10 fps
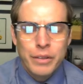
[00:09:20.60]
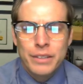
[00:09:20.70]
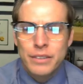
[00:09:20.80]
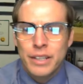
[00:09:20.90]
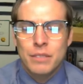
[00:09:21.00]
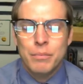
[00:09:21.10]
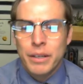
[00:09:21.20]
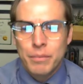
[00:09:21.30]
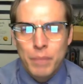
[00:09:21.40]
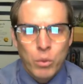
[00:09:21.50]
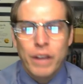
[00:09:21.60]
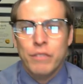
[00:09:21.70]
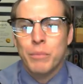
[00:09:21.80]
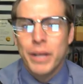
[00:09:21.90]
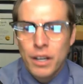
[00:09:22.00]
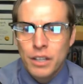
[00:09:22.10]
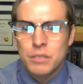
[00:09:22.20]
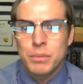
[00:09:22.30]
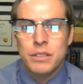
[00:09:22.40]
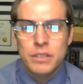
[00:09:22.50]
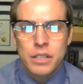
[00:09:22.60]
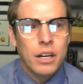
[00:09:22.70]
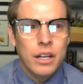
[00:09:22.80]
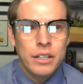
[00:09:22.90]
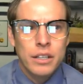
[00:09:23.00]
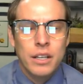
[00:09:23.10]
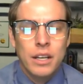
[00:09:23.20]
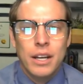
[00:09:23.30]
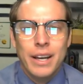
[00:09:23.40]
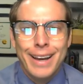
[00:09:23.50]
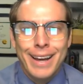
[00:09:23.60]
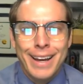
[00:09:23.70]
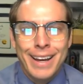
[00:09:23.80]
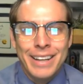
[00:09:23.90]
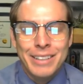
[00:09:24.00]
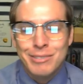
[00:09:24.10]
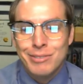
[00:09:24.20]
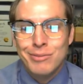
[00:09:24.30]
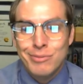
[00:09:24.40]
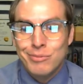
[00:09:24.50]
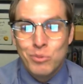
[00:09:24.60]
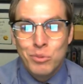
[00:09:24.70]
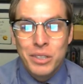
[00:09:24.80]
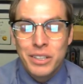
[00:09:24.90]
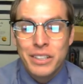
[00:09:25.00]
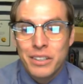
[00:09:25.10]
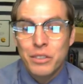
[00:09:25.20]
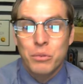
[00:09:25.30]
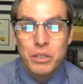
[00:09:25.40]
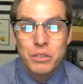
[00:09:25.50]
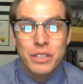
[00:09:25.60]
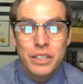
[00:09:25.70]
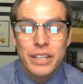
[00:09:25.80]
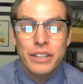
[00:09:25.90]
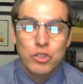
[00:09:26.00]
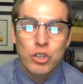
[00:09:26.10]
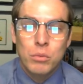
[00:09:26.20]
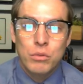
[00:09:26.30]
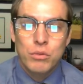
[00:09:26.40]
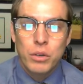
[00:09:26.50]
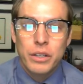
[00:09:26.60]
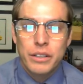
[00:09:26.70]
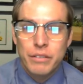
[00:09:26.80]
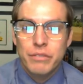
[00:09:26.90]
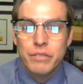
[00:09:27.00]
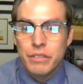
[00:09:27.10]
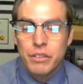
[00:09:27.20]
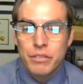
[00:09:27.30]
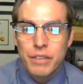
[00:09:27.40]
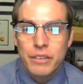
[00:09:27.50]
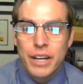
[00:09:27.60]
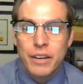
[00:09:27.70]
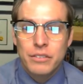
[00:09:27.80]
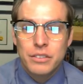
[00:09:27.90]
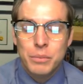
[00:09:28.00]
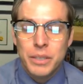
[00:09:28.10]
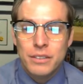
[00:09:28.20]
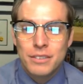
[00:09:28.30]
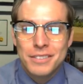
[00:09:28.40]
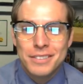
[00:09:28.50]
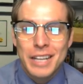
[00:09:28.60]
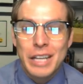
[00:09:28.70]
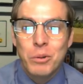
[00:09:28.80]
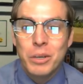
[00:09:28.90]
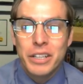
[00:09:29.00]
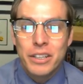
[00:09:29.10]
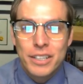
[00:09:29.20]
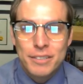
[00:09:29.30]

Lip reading: that's my wife or my husband's gun, and really you're the one who's going to get in trouble for it if you're found out to be anywhere near it.